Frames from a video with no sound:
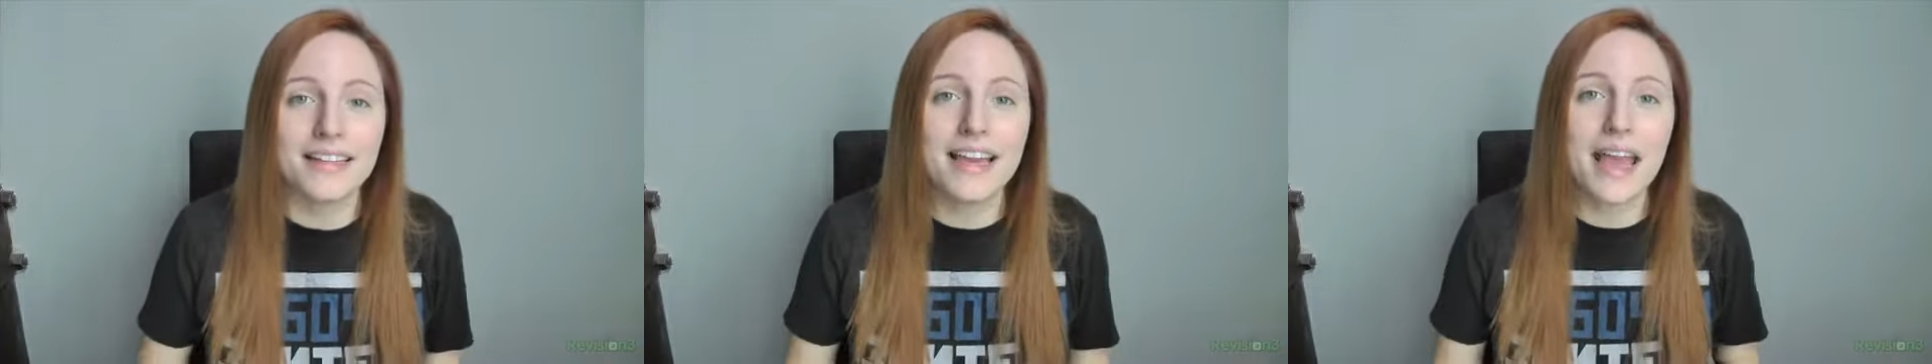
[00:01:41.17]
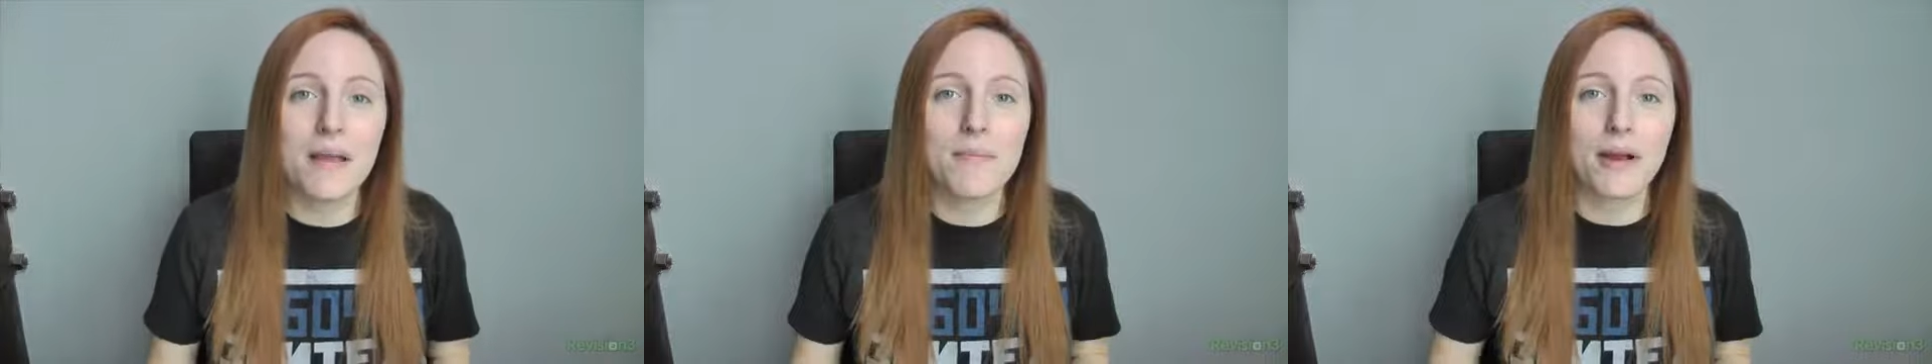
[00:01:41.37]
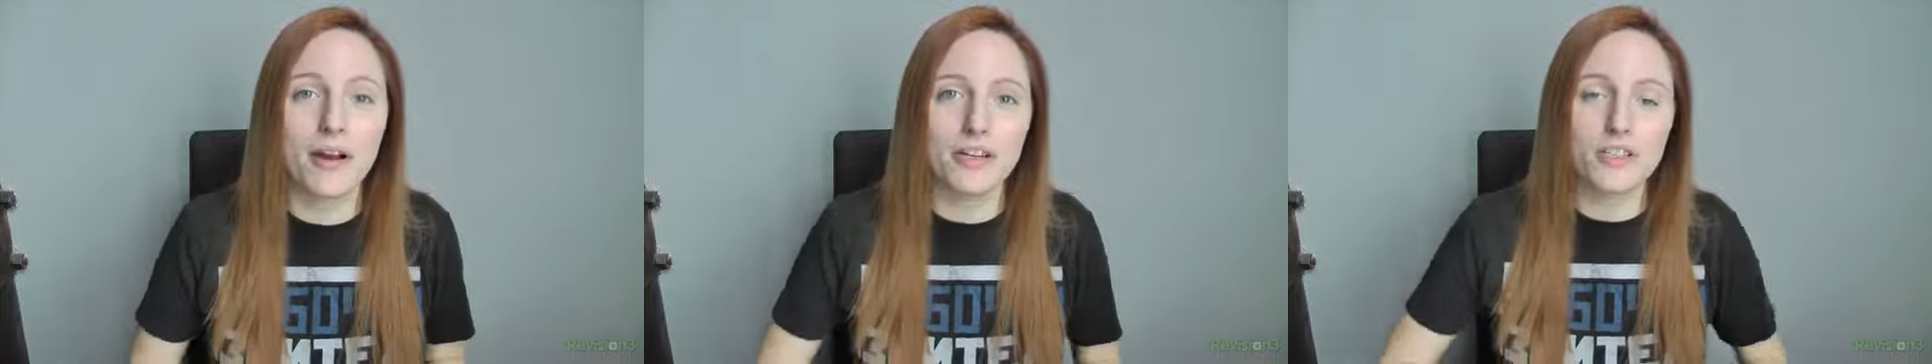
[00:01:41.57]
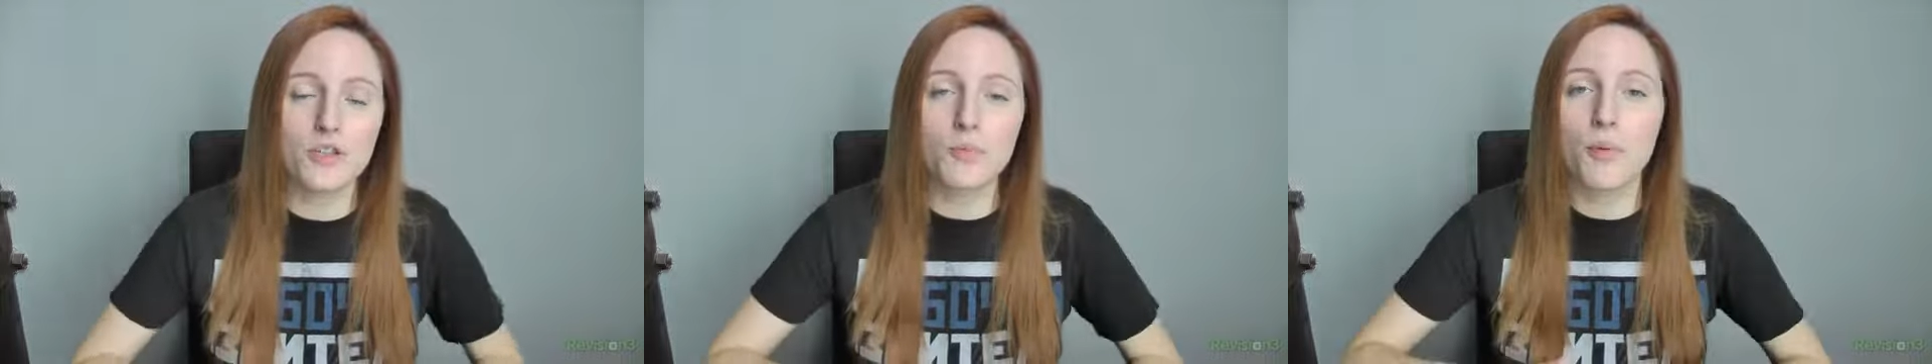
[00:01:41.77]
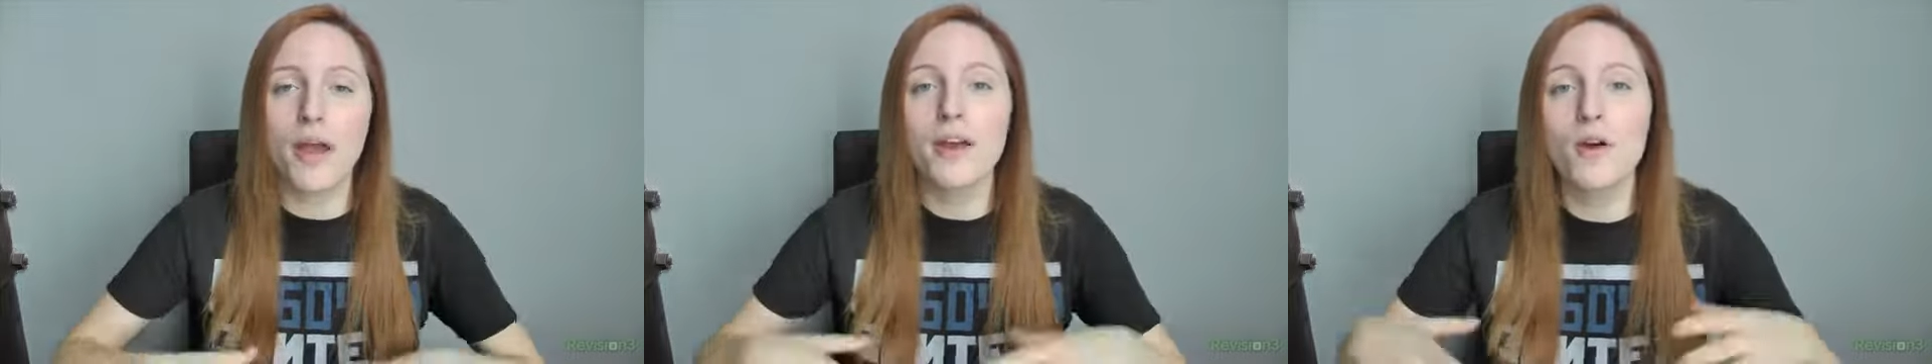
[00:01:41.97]
and gay marriage
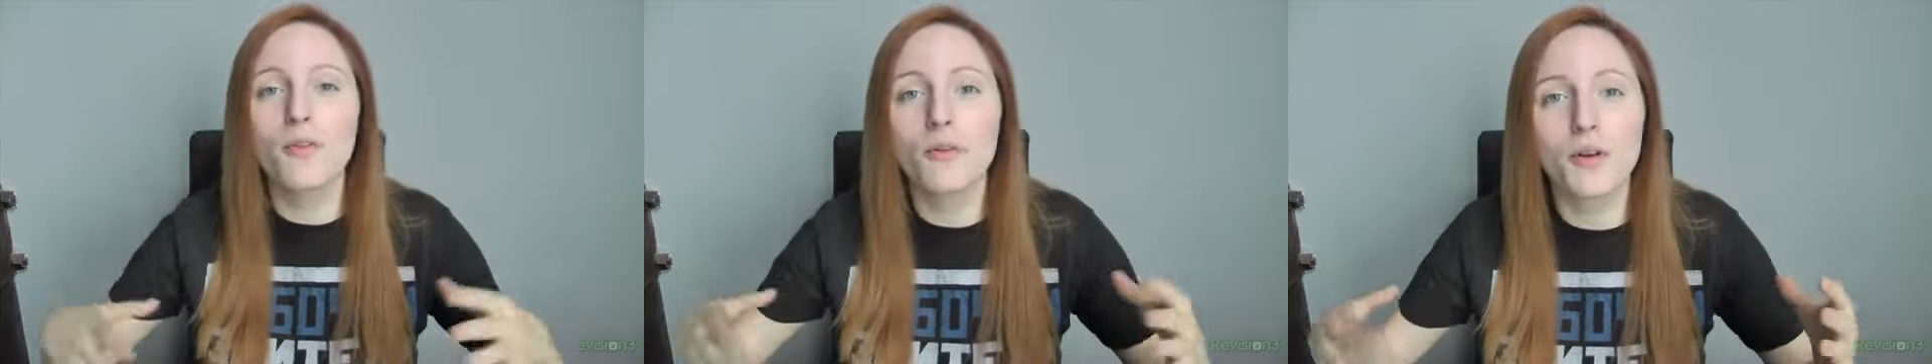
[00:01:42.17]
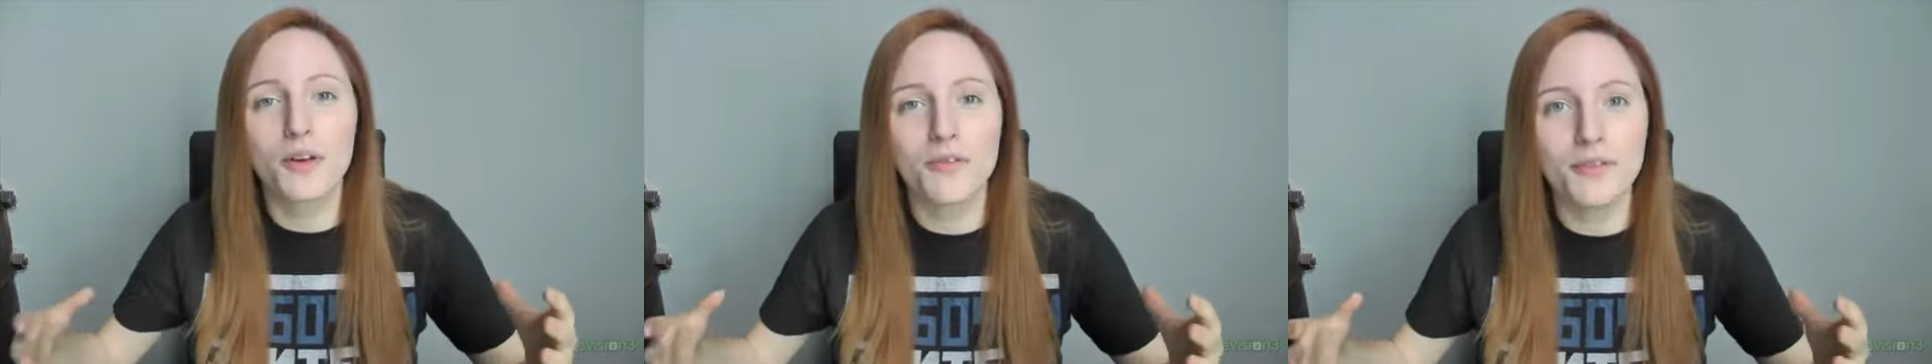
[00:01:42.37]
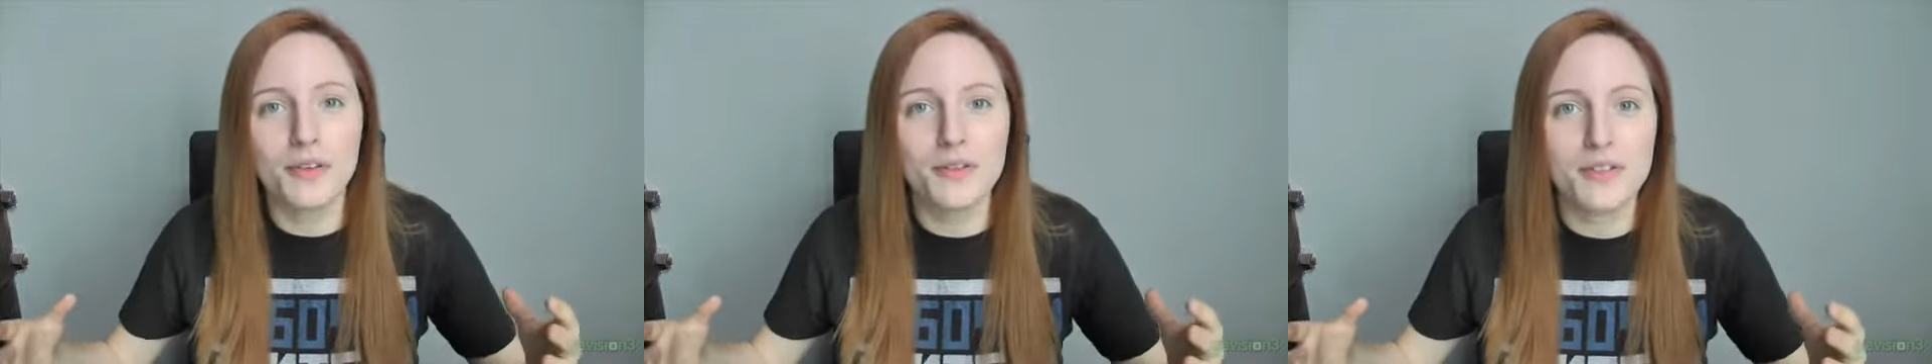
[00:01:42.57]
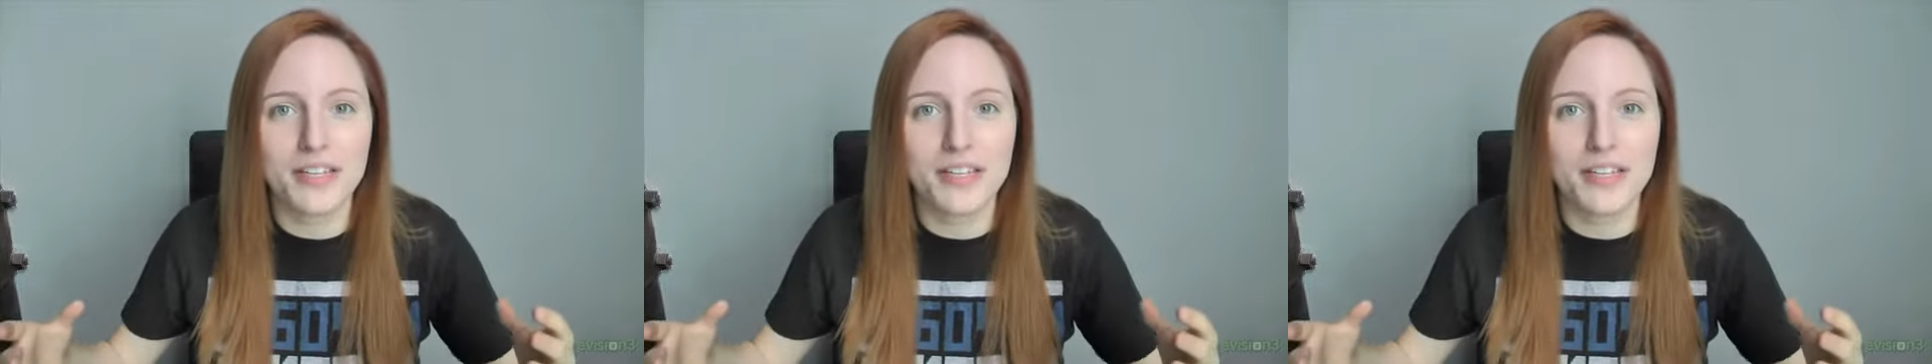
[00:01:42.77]
spread over a few